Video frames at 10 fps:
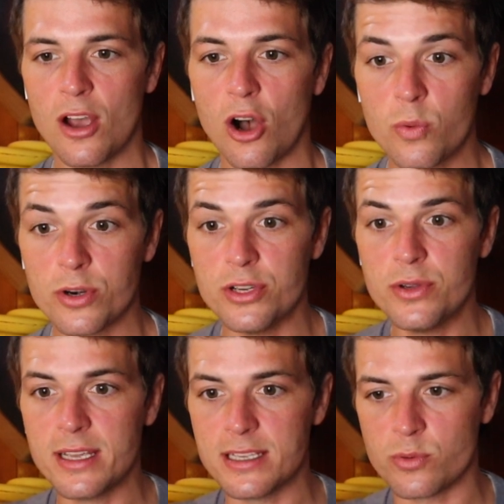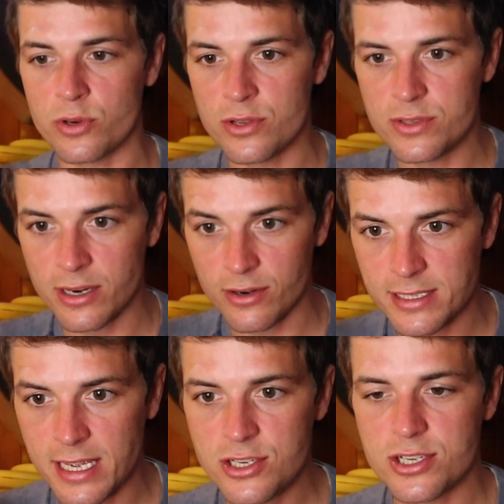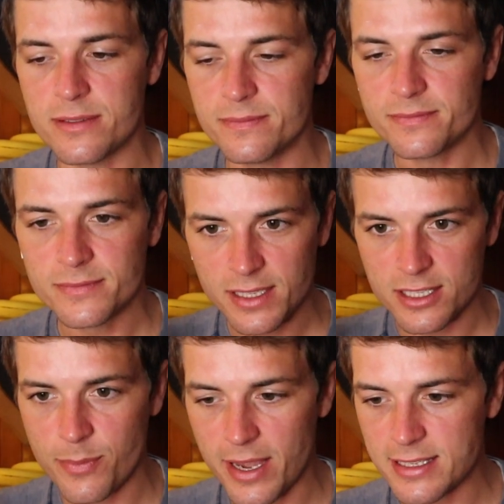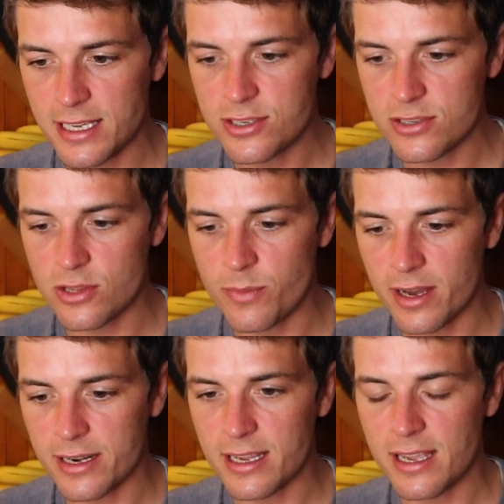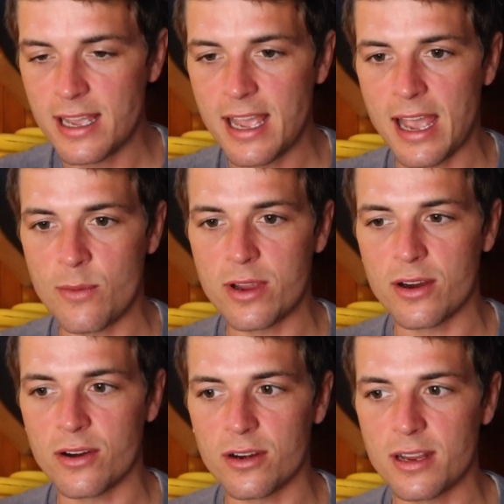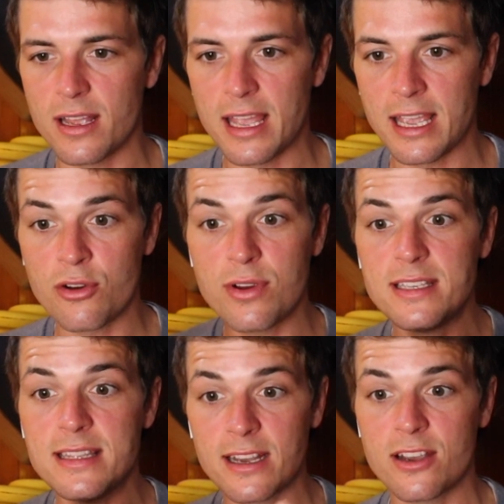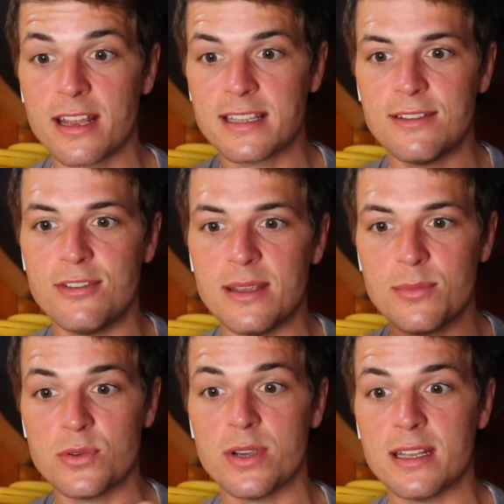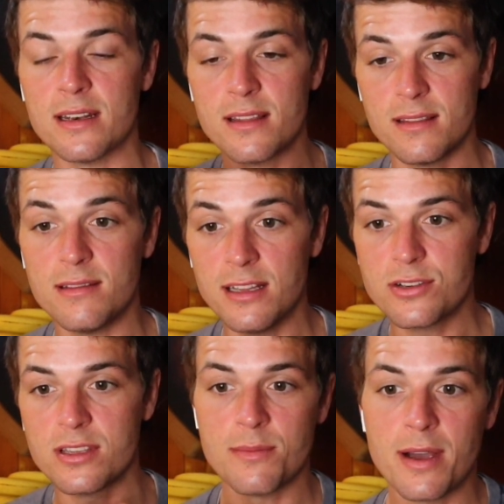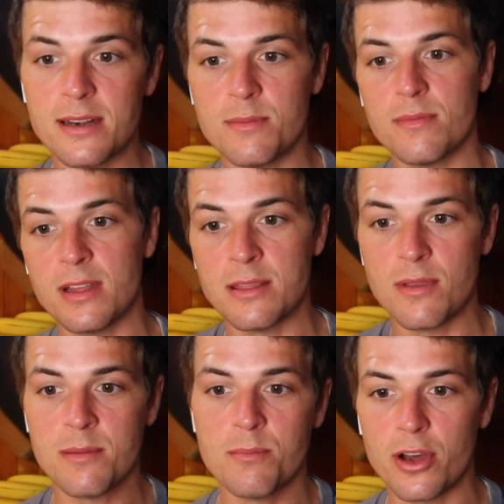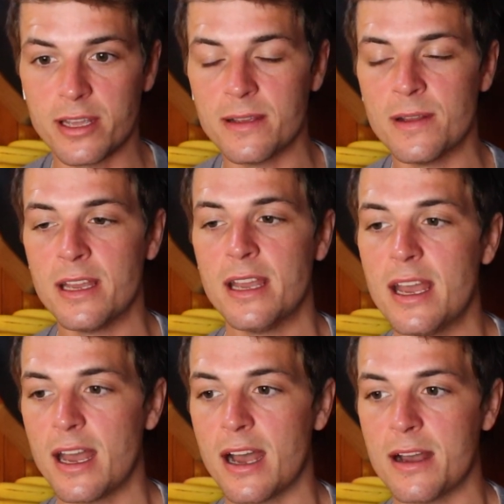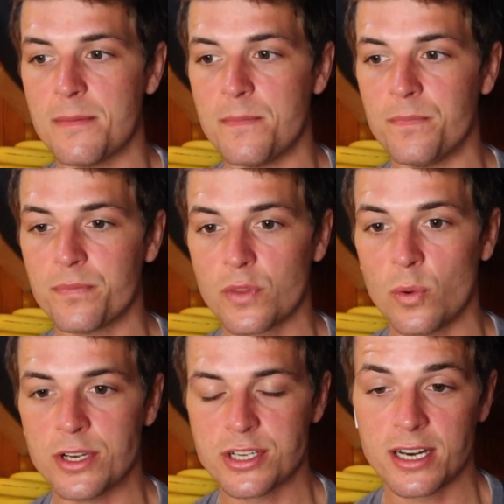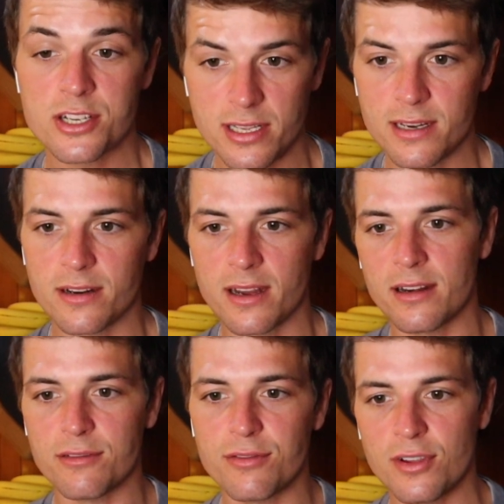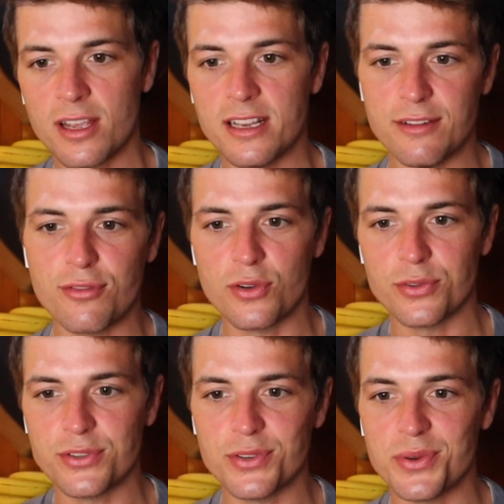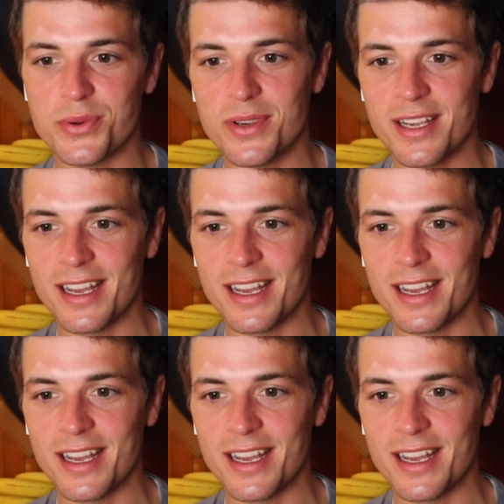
all we're doing is we're using our attention to pay attention to the body, and we are increasing that connectivity between literally the mind and body, which actually are kind of difficult to